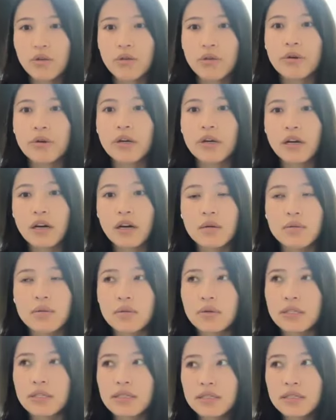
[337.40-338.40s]
growing up
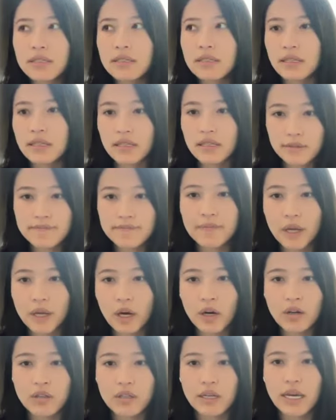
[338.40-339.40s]
with, like
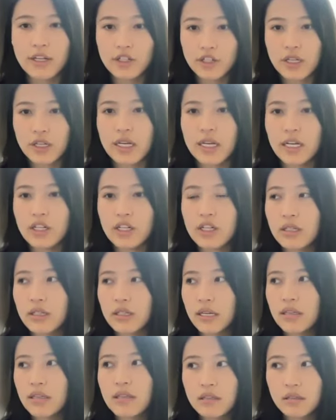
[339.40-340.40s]
all the
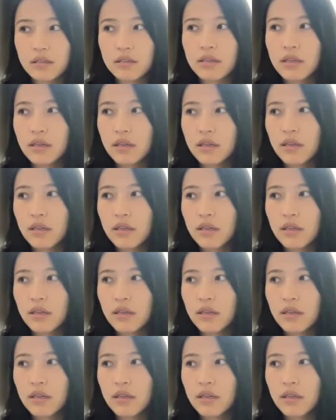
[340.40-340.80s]
education and